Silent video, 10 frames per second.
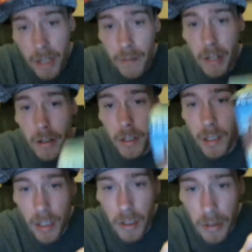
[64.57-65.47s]
here
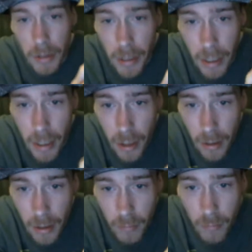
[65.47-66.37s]
sealed and
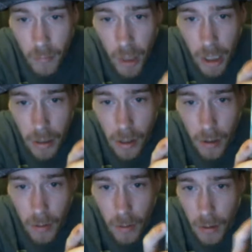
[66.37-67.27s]
ready to
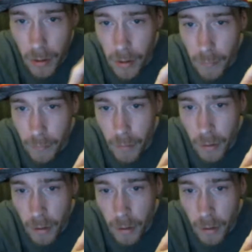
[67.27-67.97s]
go for the